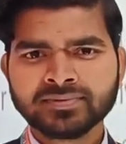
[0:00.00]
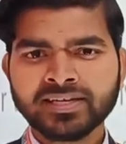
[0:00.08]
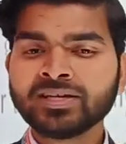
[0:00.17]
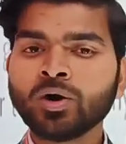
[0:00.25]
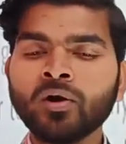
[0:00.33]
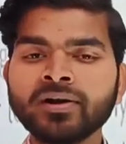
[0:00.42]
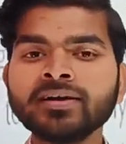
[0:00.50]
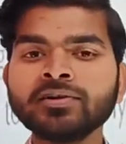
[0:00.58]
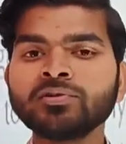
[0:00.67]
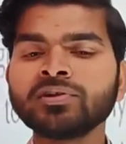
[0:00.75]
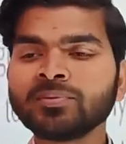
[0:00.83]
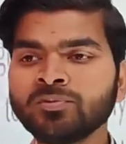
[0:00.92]
in order
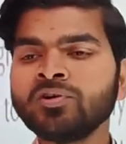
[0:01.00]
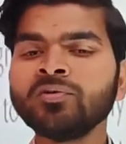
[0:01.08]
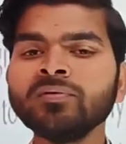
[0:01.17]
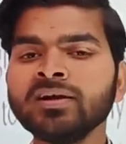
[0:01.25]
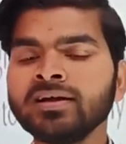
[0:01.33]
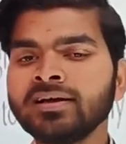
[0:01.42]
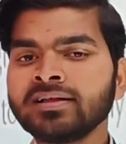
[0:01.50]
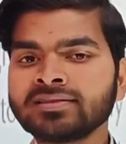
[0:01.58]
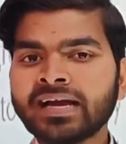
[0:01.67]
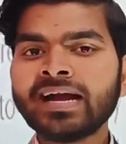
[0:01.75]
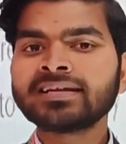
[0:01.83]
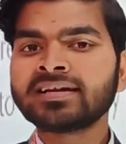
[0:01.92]
to remove
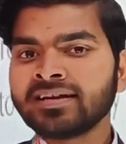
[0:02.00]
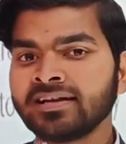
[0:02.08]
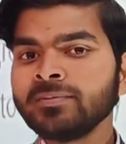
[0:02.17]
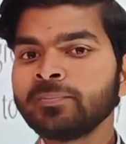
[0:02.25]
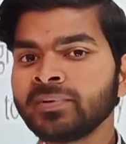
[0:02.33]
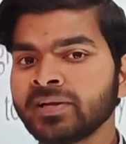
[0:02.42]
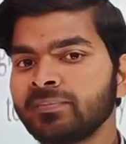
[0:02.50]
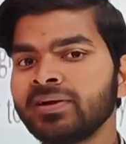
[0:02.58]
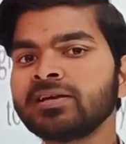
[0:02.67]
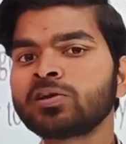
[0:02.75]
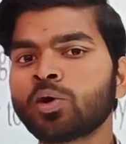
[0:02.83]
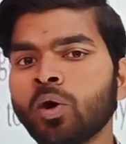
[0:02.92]
that green
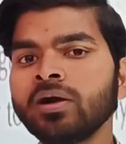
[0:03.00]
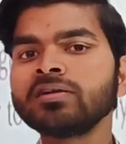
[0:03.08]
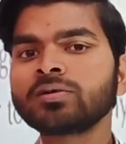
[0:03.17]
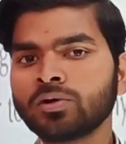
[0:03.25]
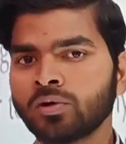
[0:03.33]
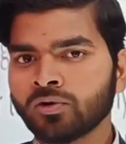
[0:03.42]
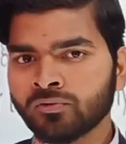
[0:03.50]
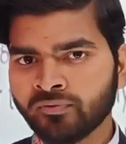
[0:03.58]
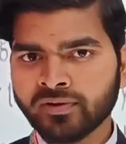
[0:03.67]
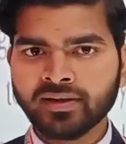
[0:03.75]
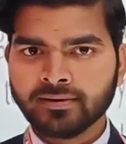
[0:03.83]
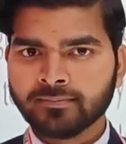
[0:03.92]
pigment called
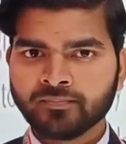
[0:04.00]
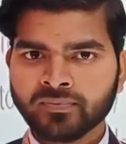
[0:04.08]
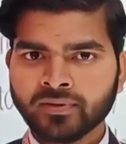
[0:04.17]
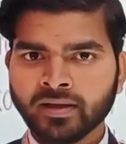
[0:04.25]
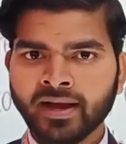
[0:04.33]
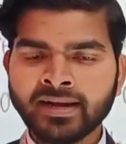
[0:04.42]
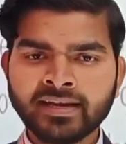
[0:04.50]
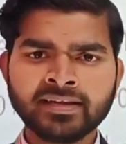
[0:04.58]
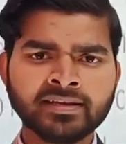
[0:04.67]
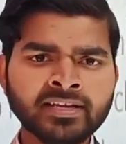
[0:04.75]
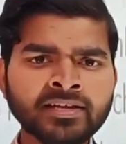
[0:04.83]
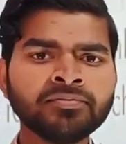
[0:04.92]
chlorophyll. And
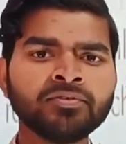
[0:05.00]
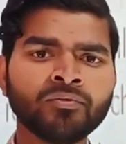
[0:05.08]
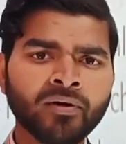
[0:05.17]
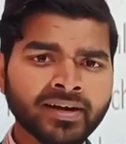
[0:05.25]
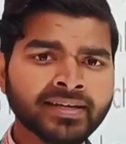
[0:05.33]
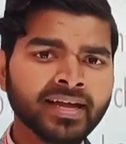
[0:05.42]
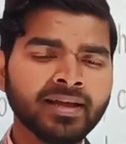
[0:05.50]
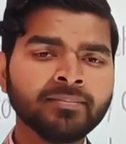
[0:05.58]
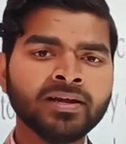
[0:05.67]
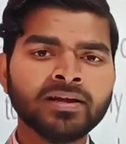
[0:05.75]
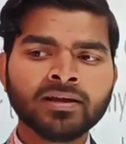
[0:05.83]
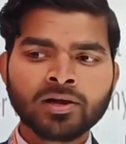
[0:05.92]
if one
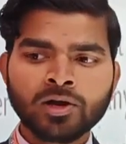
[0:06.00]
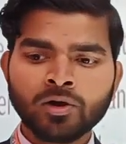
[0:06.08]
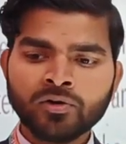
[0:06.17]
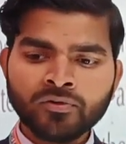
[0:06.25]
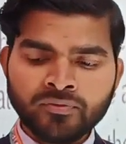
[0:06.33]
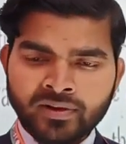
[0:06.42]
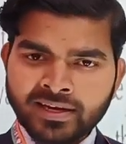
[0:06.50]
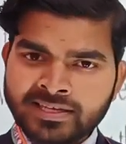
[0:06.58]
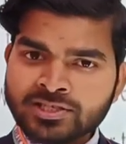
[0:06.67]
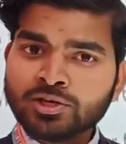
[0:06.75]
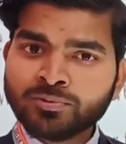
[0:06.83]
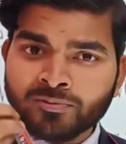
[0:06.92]
time chlorophyll
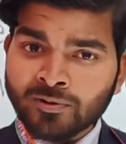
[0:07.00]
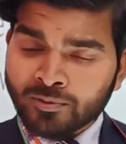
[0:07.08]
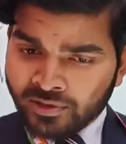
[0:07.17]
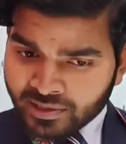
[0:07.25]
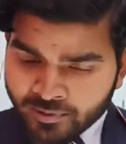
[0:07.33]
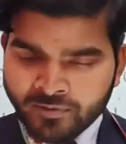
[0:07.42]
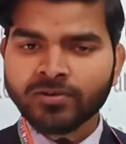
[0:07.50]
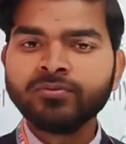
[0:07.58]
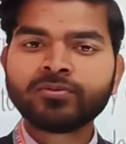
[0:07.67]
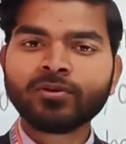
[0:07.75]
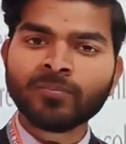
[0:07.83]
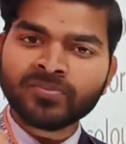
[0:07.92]
is removed
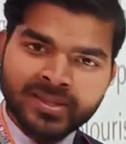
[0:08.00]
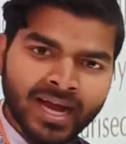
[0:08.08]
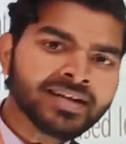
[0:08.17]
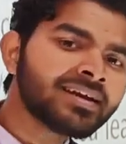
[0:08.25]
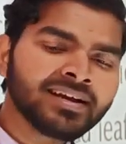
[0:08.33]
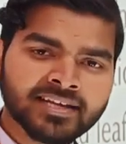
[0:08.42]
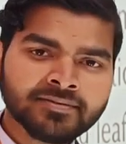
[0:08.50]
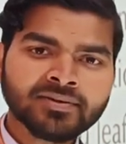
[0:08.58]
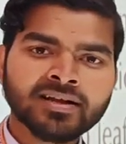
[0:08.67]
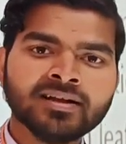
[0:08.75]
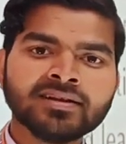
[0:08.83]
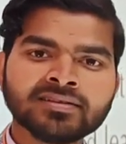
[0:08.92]
from that leaf,
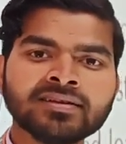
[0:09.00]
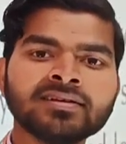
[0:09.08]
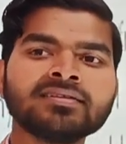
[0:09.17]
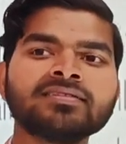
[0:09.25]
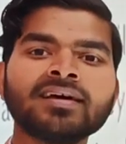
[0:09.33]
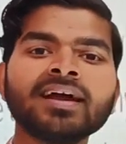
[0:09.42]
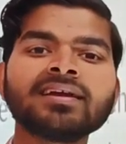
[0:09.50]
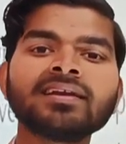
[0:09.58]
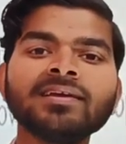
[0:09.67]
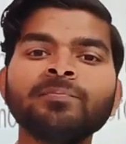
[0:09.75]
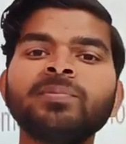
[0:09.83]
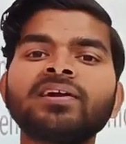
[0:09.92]
then that
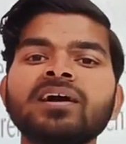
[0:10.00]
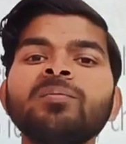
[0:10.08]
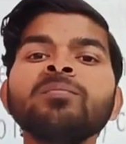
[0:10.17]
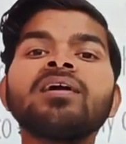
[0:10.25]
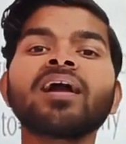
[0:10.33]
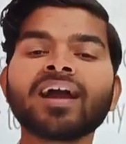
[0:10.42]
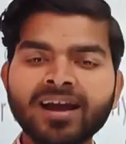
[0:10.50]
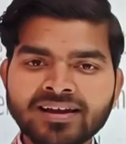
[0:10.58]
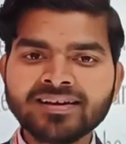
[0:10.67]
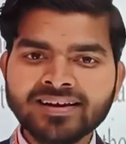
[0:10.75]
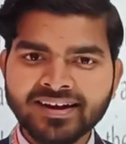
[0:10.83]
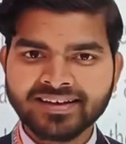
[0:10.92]
leaf become
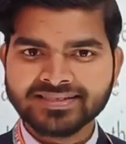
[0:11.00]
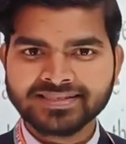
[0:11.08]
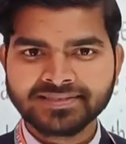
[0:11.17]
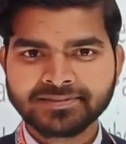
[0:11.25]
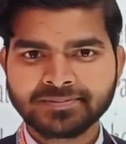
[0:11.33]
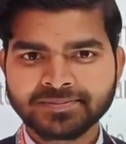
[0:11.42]
colorless